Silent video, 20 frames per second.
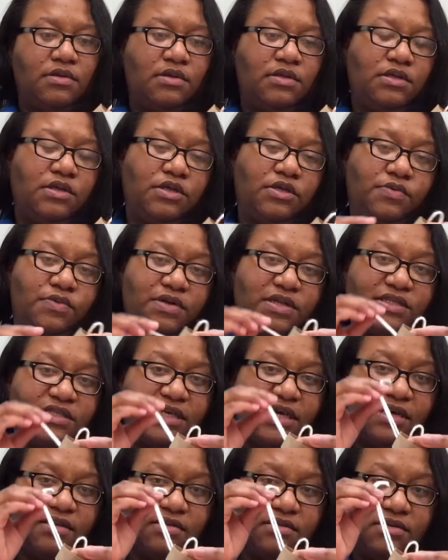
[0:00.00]
then you want to
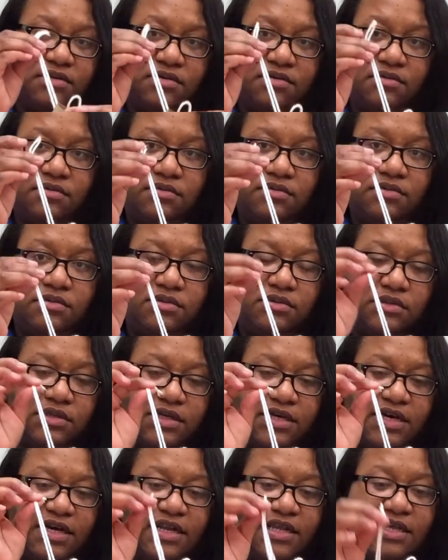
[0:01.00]
take the
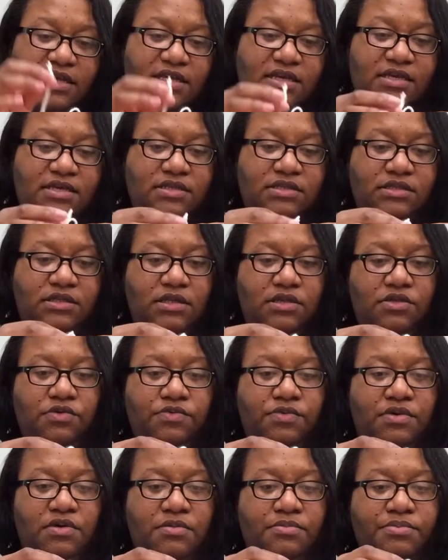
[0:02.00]
cut ends and you
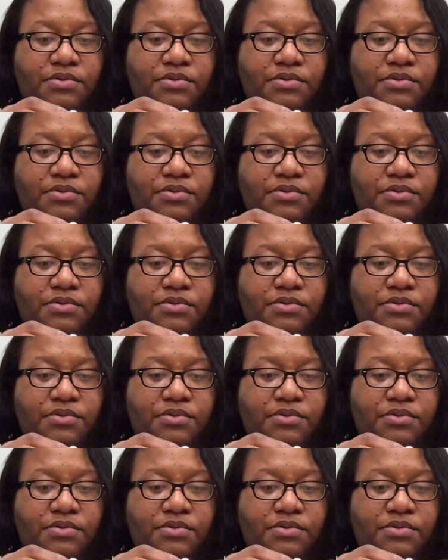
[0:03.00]
want to